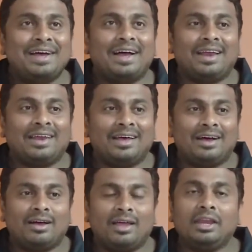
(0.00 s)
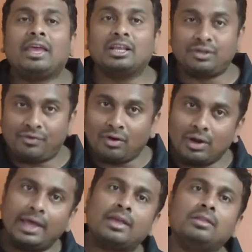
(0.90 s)
And in case if you are
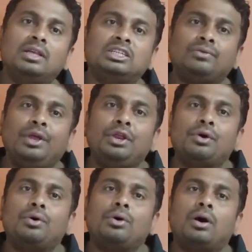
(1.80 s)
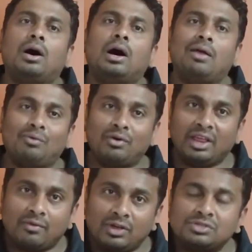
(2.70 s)
liking this video, I would
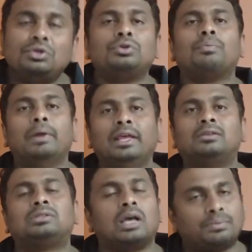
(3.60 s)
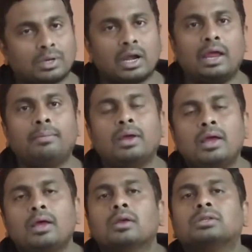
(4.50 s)
request you to please subscribe
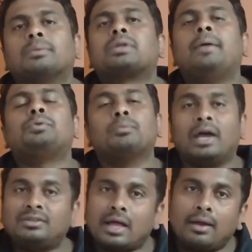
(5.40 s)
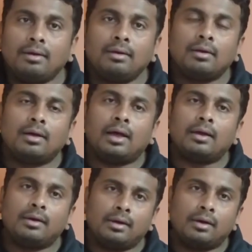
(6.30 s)
to my channel,
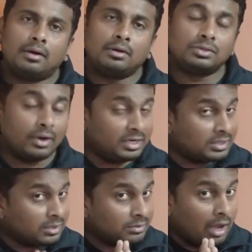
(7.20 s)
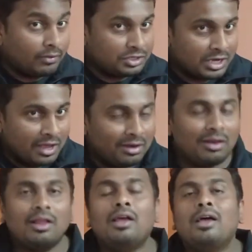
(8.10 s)
and our
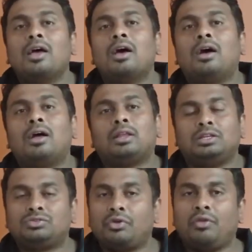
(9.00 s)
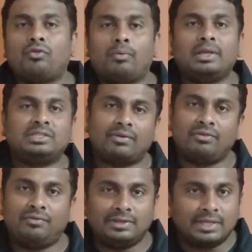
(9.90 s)
channel, that is
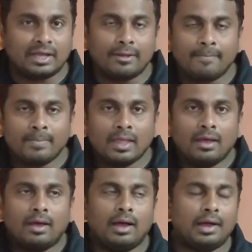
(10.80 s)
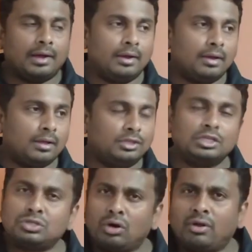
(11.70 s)
24/7 Physics. And
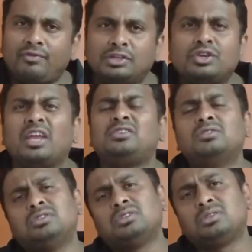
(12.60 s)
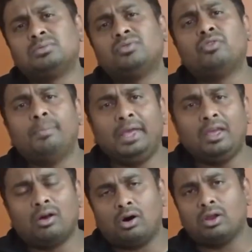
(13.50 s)
this sort of educational systems will
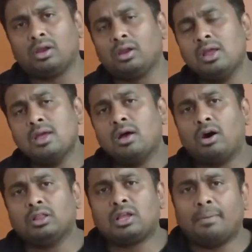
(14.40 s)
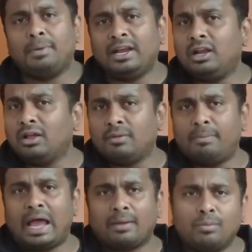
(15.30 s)
be on completely a
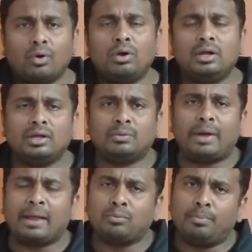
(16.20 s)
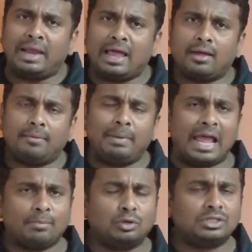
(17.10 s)

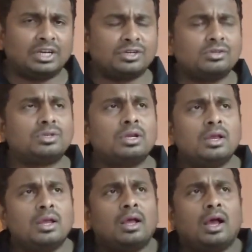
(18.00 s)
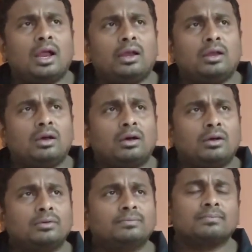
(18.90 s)
blackboard sessions. And
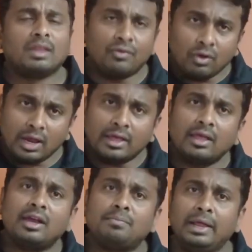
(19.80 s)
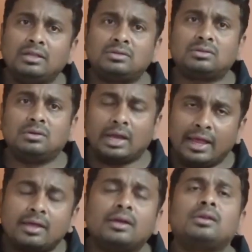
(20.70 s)
if you are liking it, please
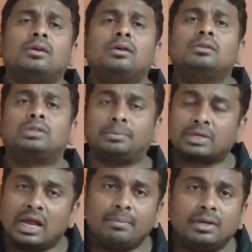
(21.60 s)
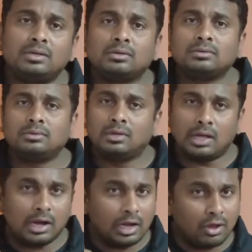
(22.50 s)
like it, subscribe it,
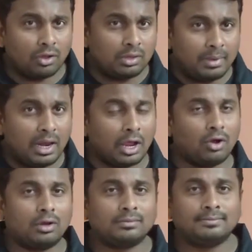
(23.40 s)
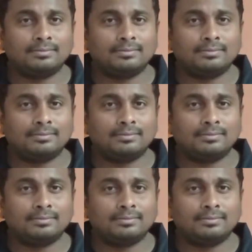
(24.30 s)
and click on the bell icon.